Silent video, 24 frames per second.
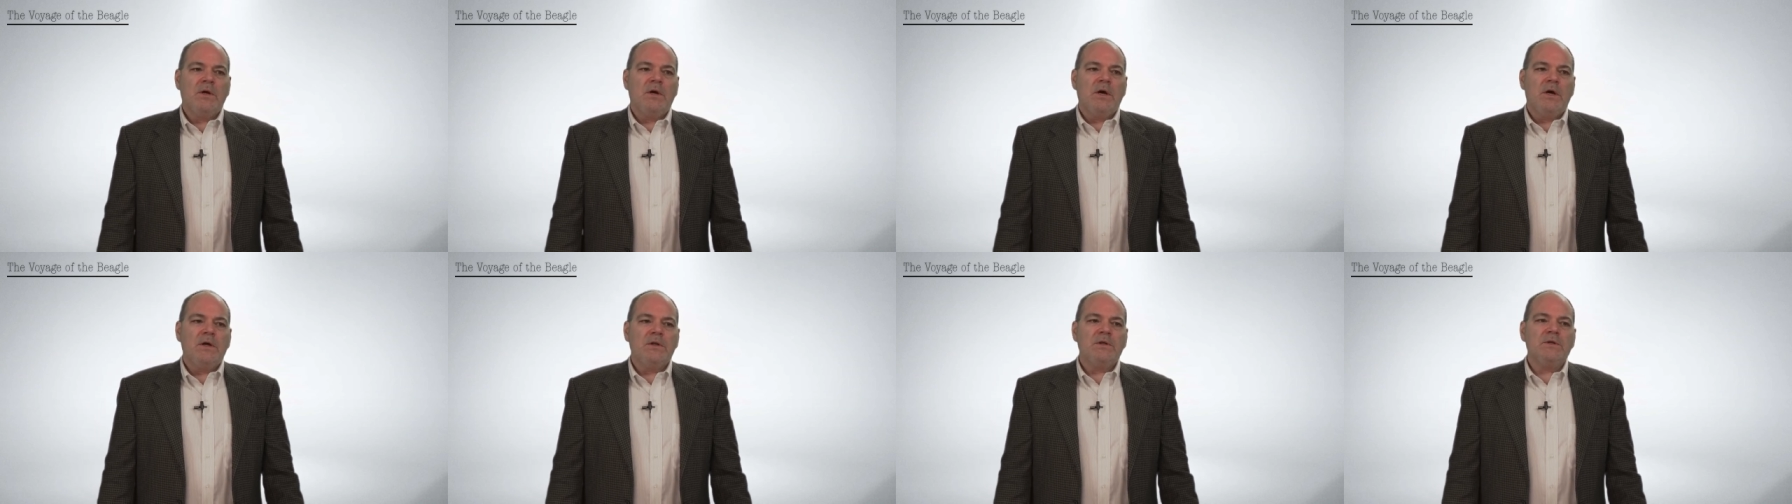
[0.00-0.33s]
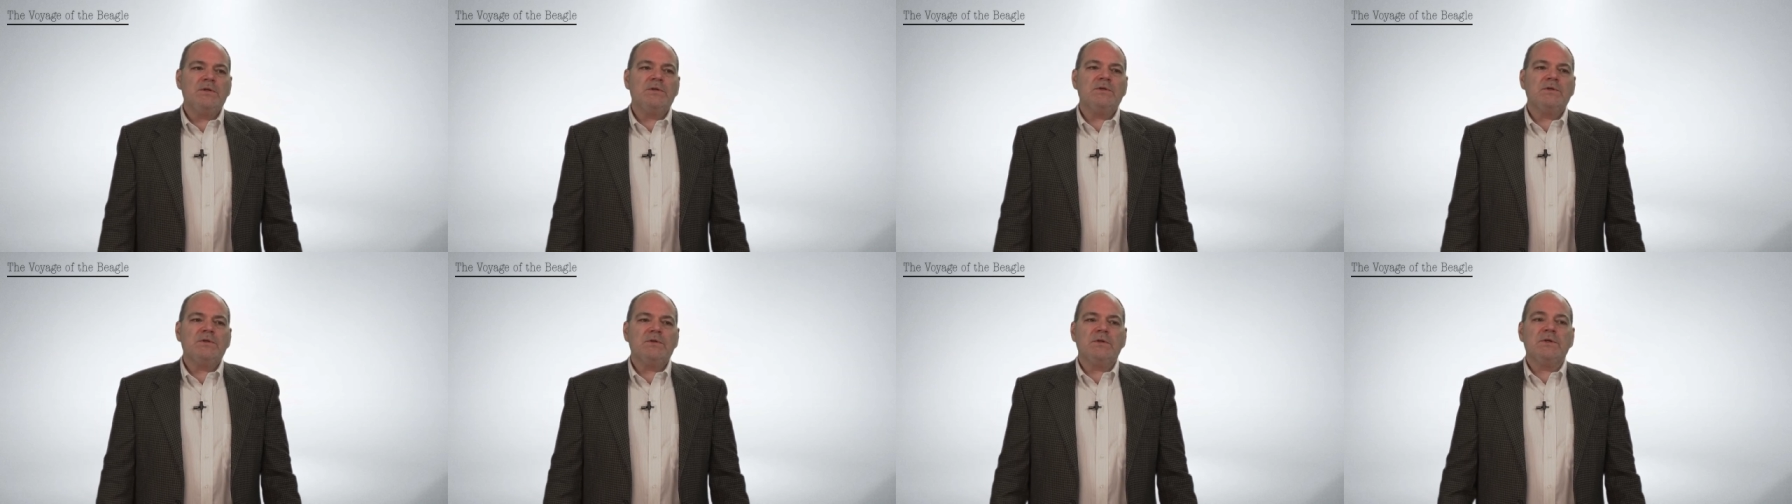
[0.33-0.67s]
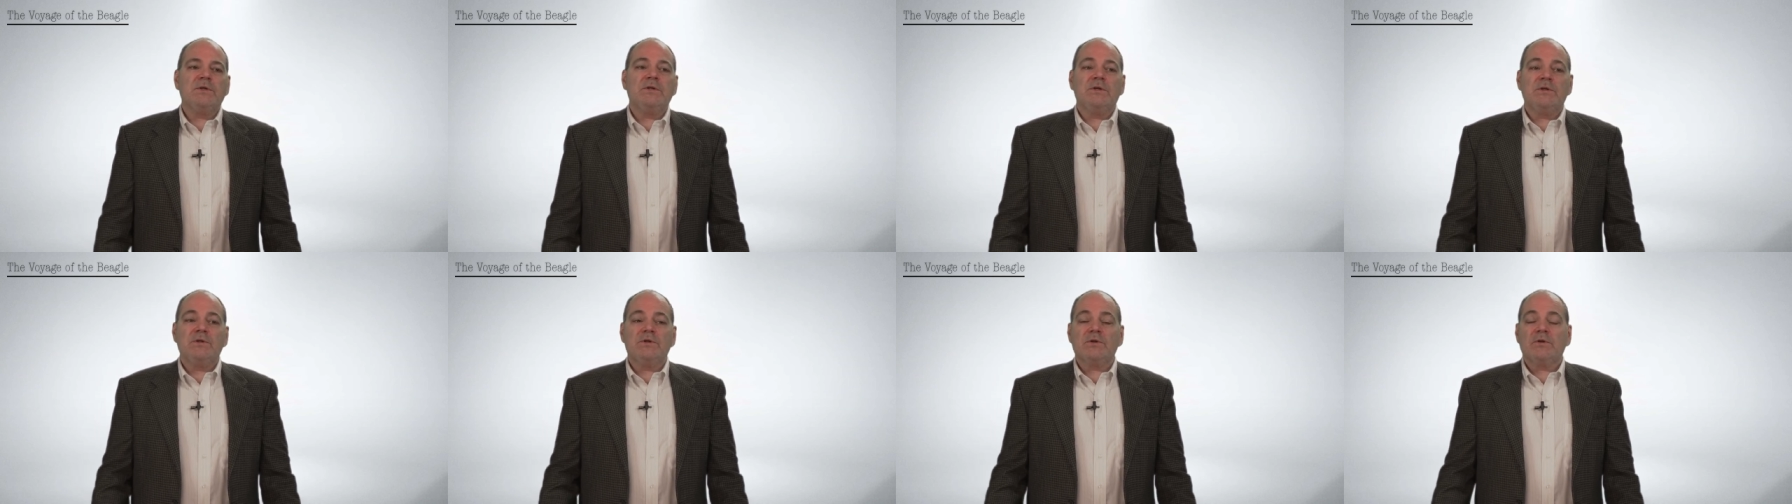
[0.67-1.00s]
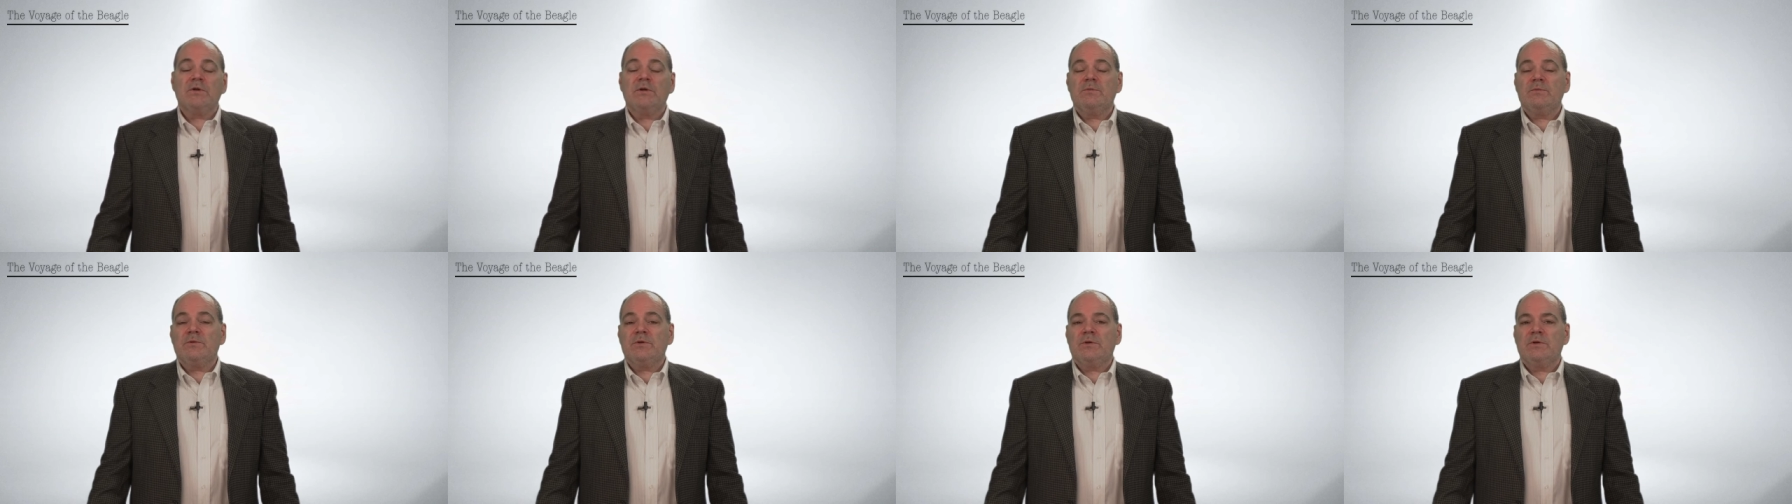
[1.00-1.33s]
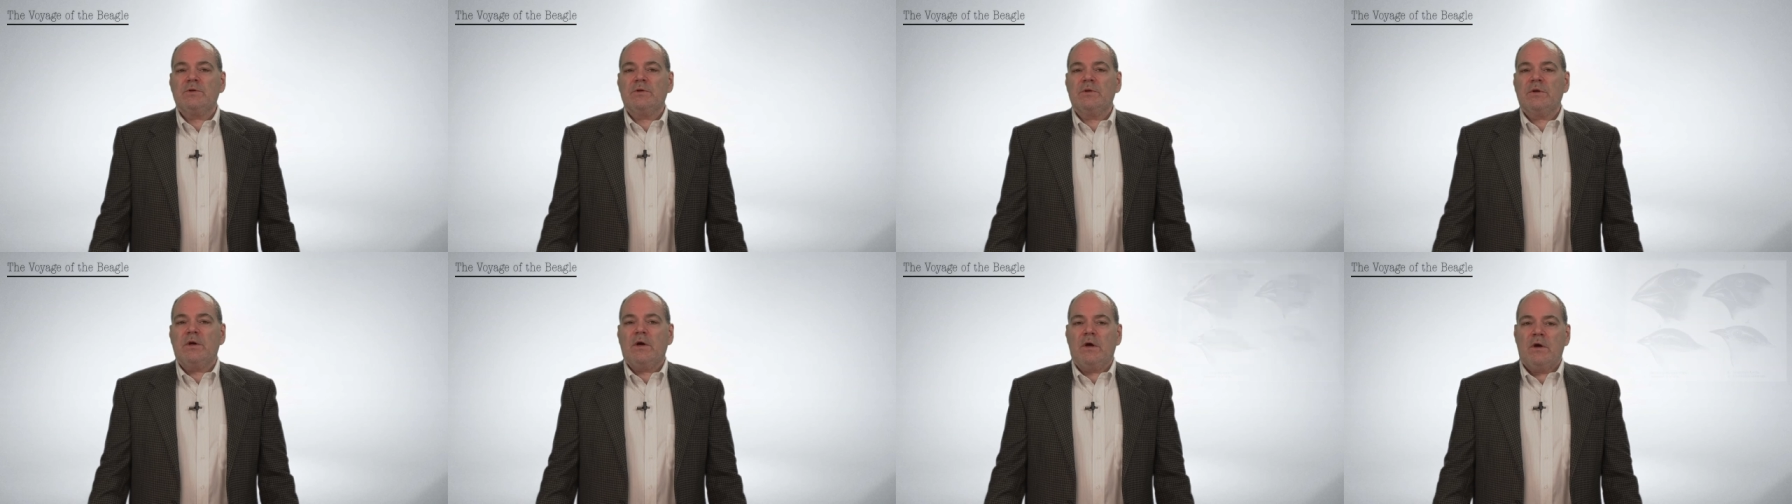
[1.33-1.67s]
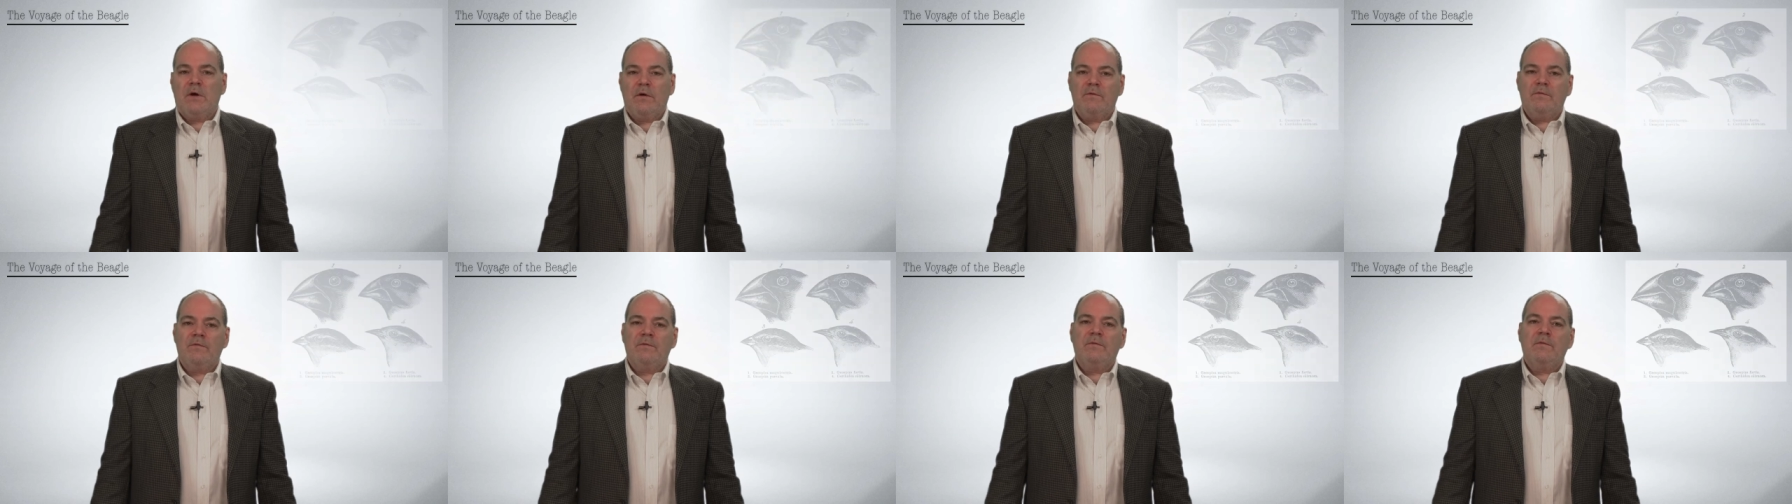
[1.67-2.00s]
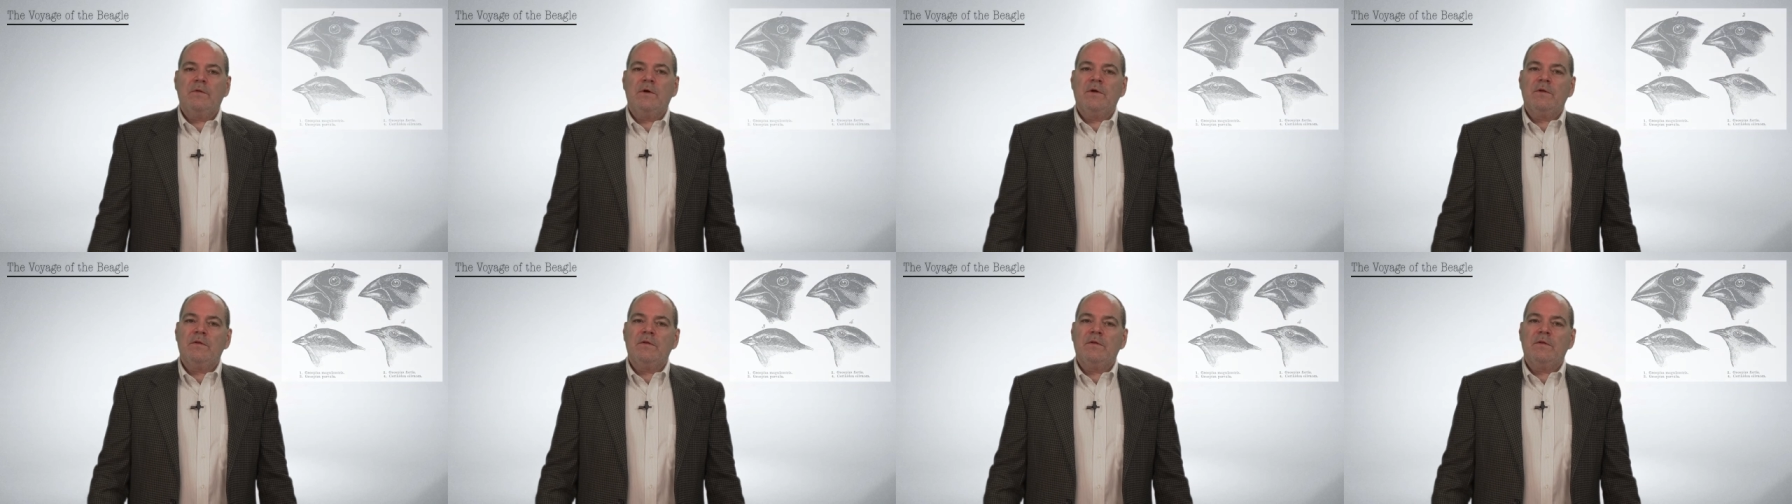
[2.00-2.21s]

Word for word: and this is the description of